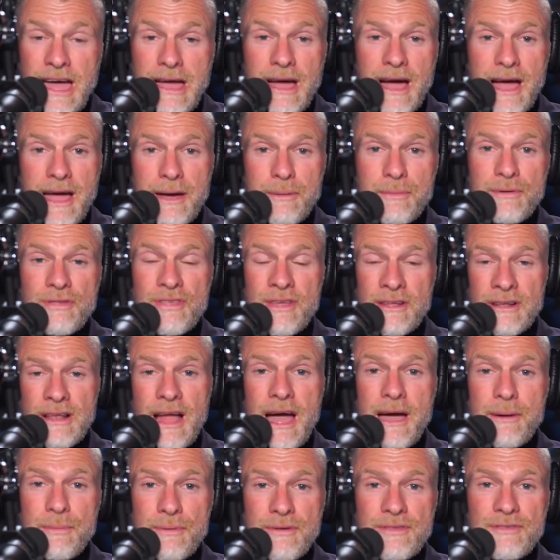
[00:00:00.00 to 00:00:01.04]
I
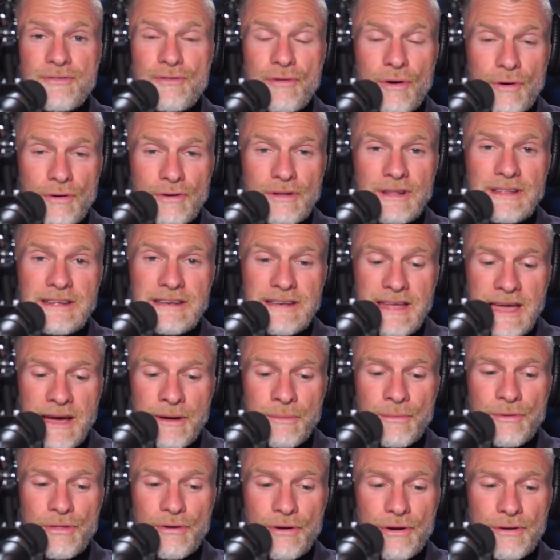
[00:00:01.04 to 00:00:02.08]
was totally
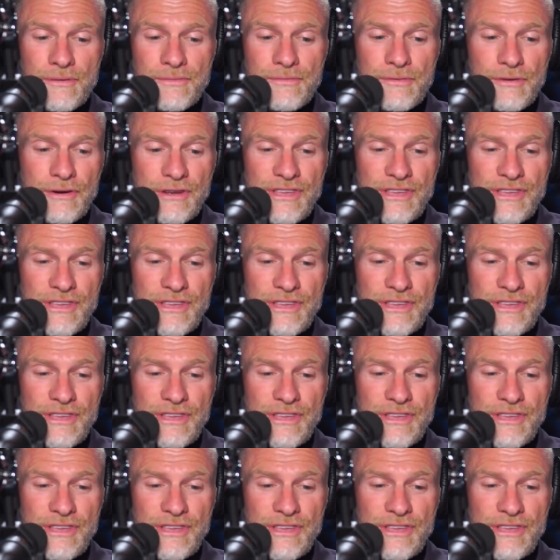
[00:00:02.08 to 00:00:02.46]
down with her for